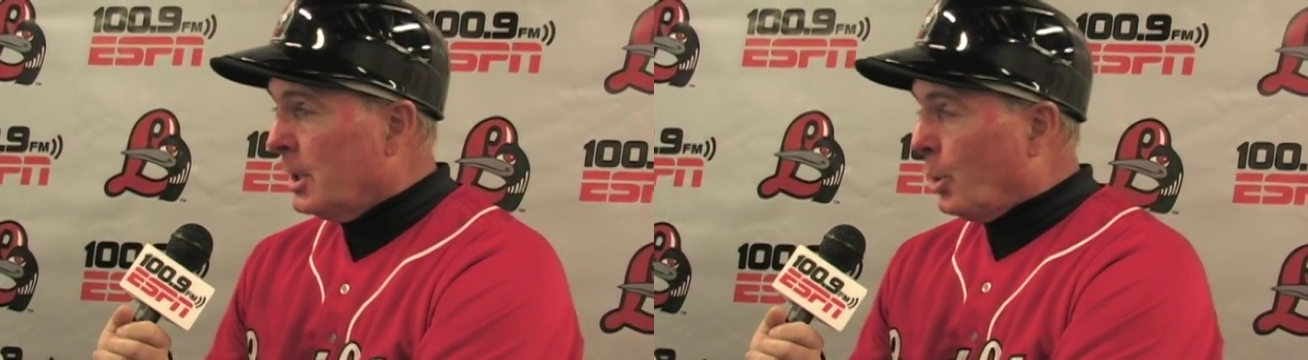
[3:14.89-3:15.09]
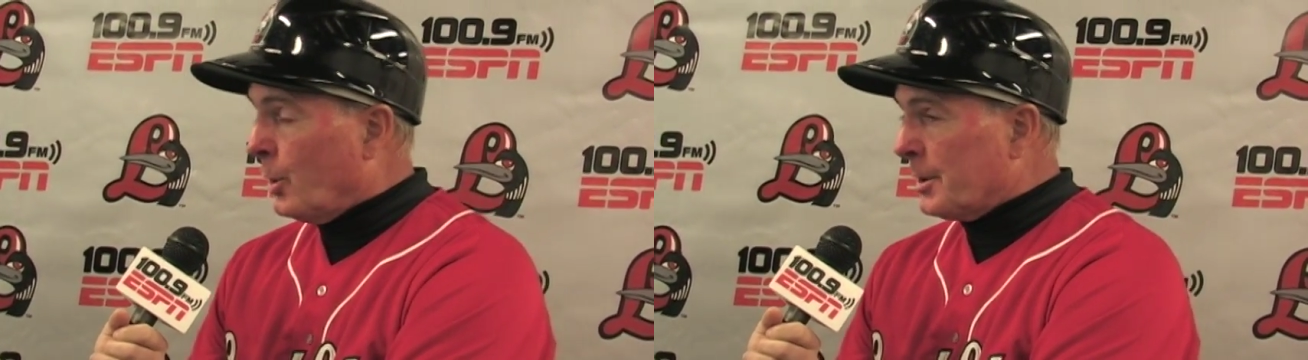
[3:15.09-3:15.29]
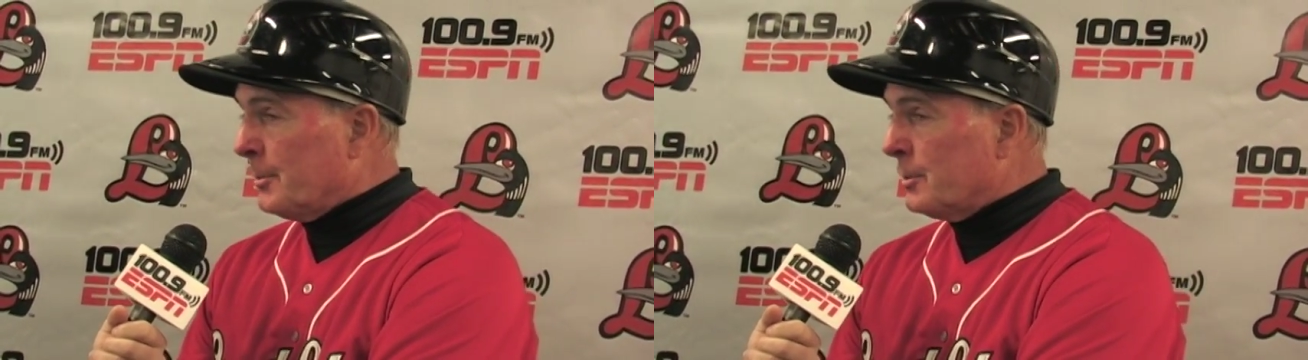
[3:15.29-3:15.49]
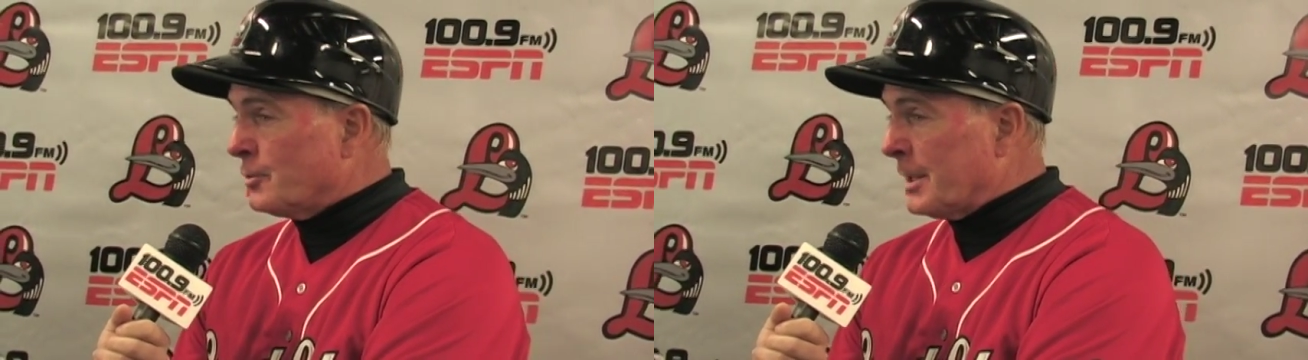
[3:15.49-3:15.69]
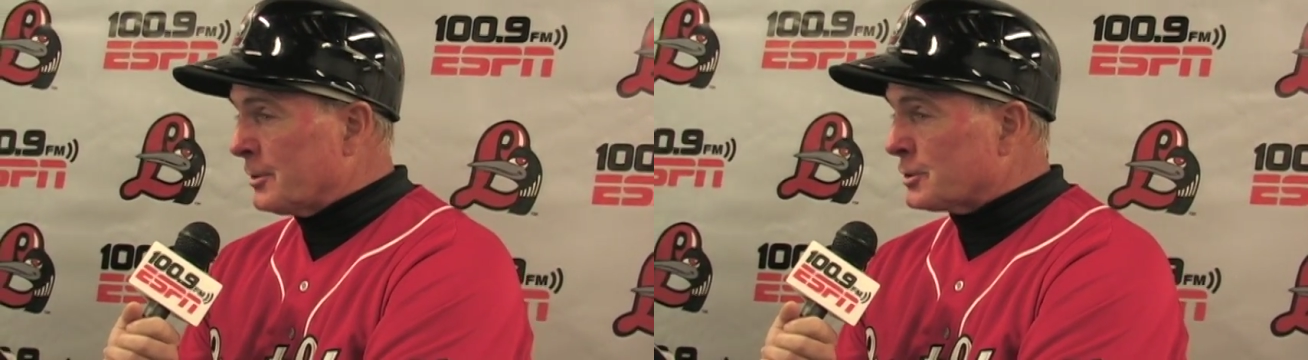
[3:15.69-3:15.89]
or to move
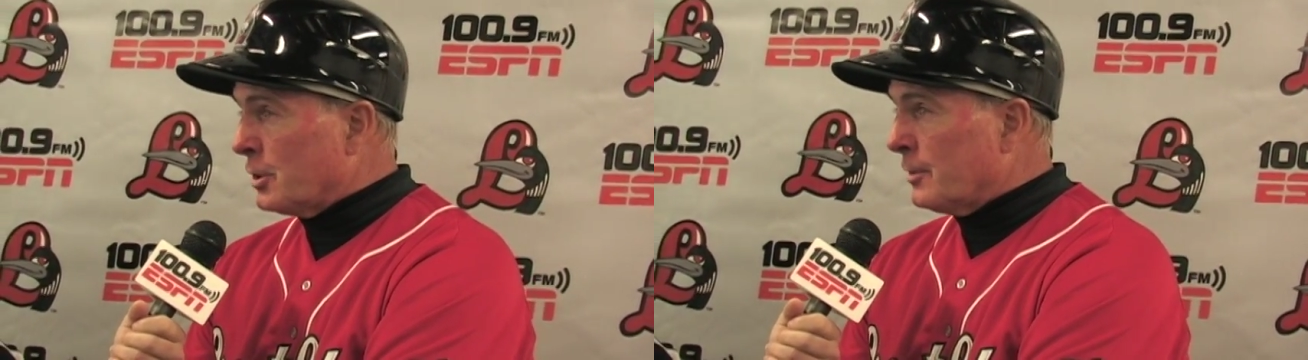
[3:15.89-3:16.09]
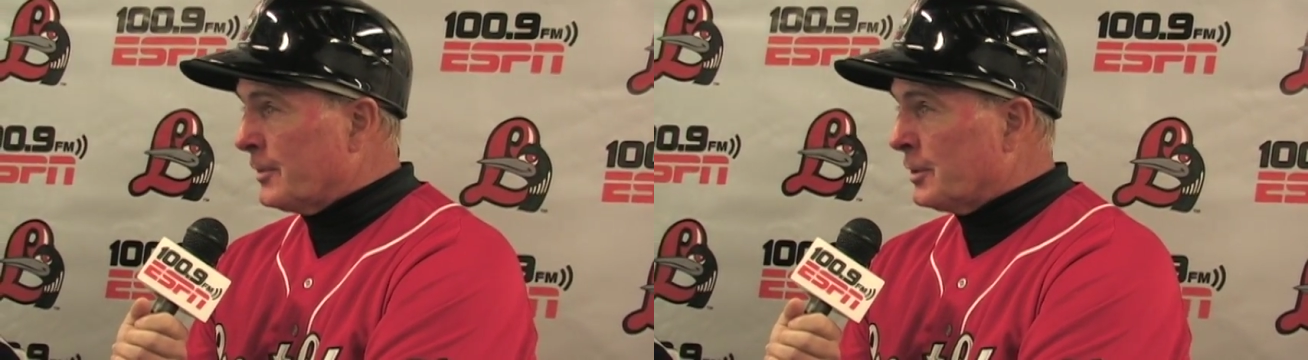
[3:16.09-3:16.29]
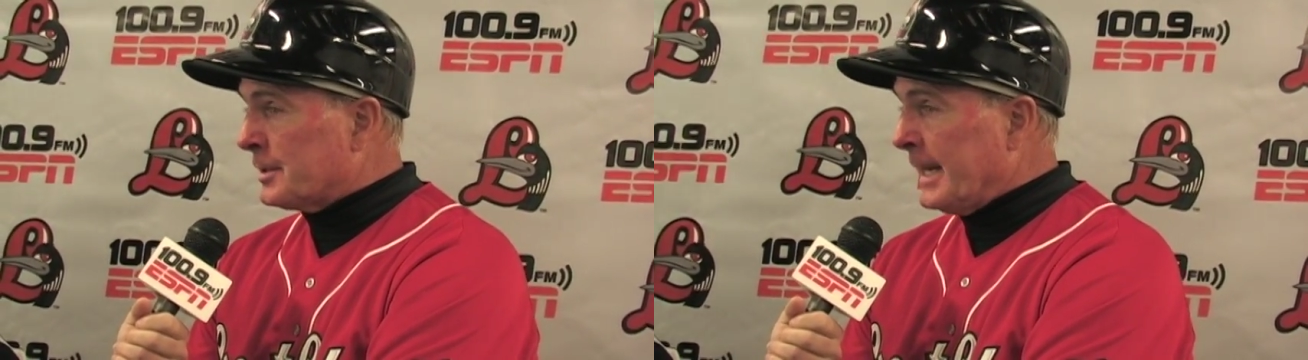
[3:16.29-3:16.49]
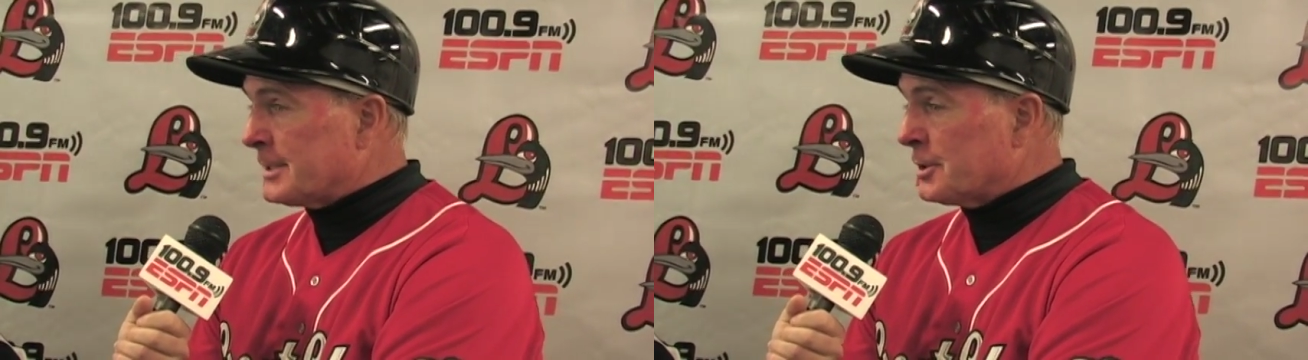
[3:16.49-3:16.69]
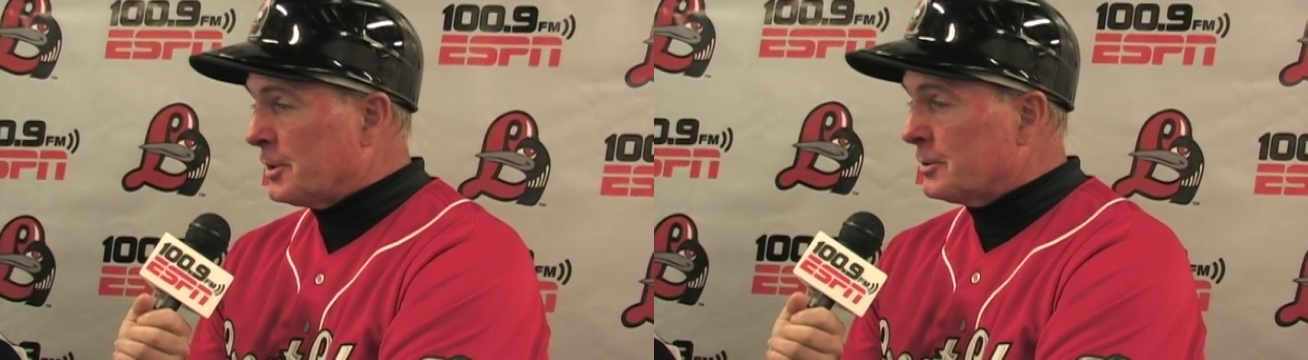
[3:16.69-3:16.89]
runners over or to
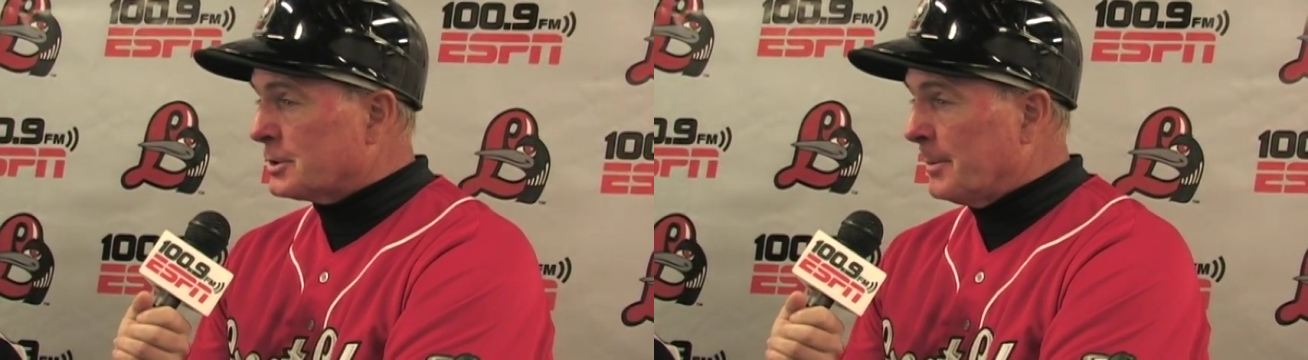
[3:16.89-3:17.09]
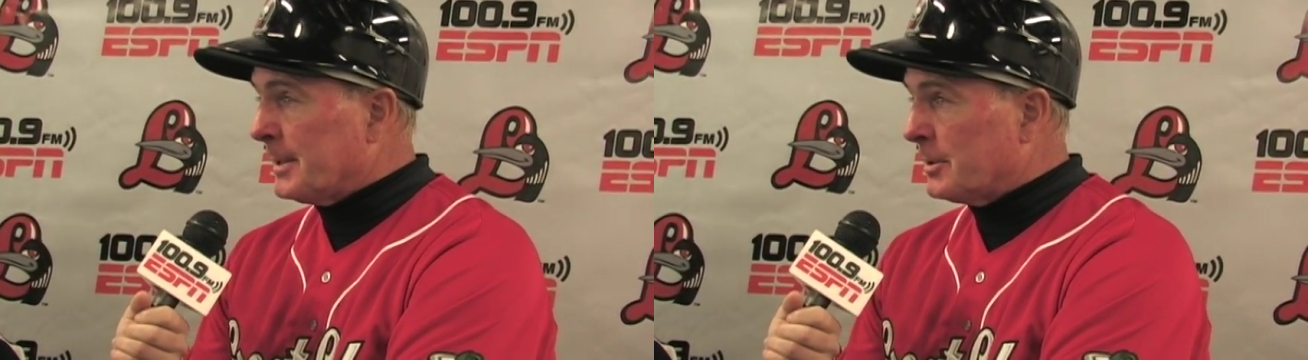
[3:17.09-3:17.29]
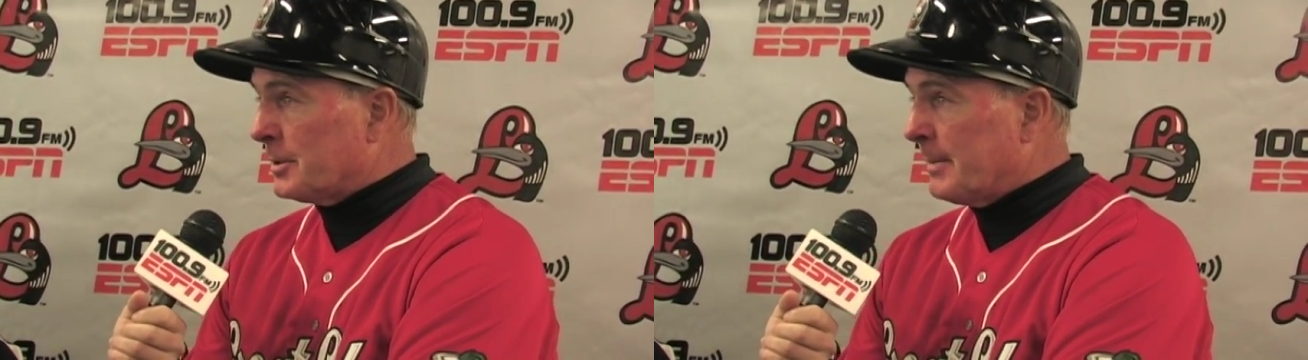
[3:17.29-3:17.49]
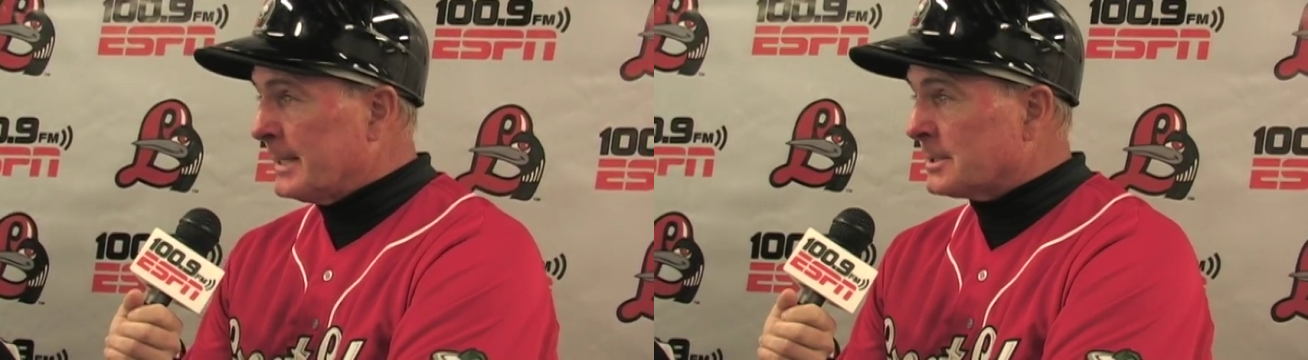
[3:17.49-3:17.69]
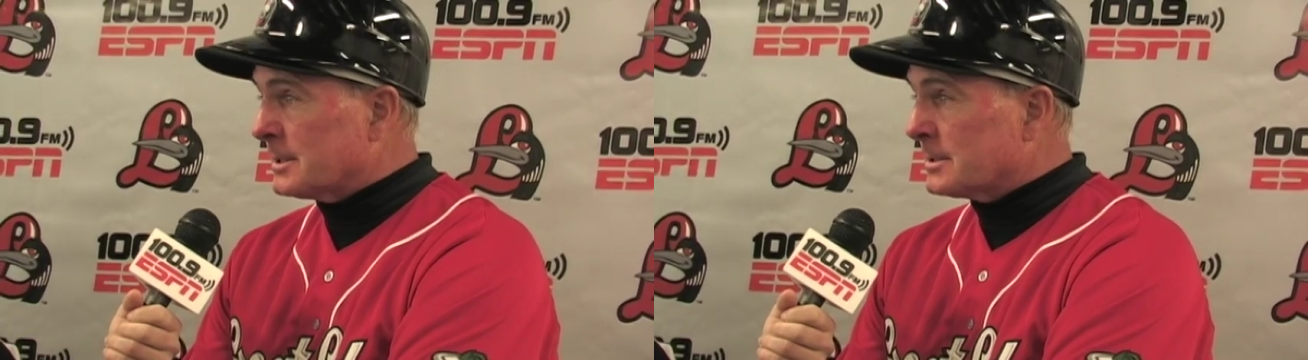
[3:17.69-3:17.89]
execute something on the
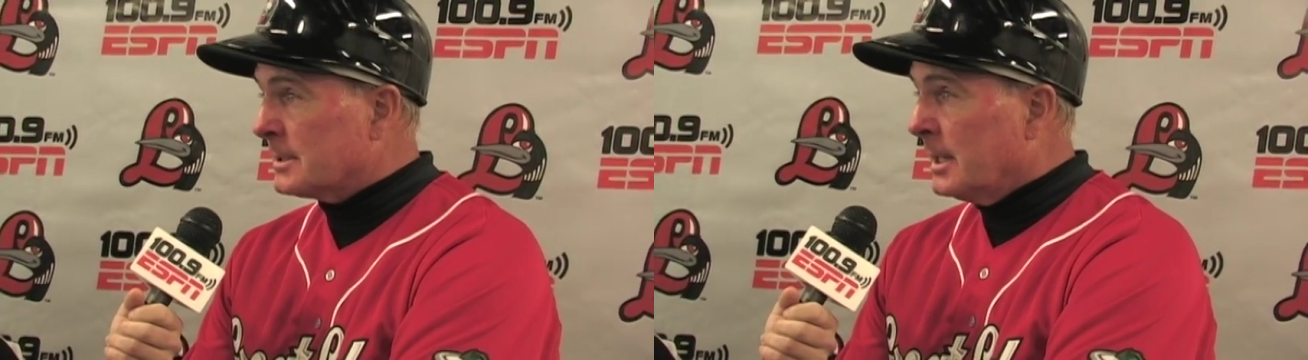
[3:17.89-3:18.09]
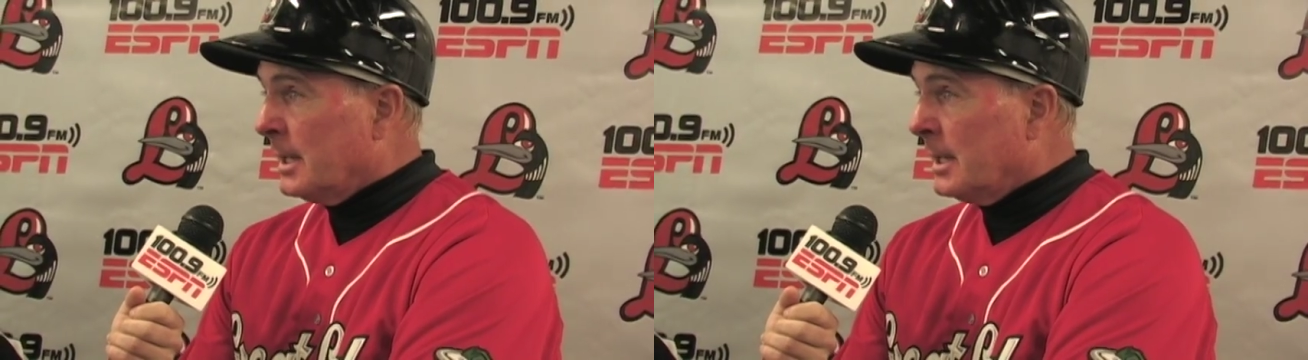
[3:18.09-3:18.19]
bases,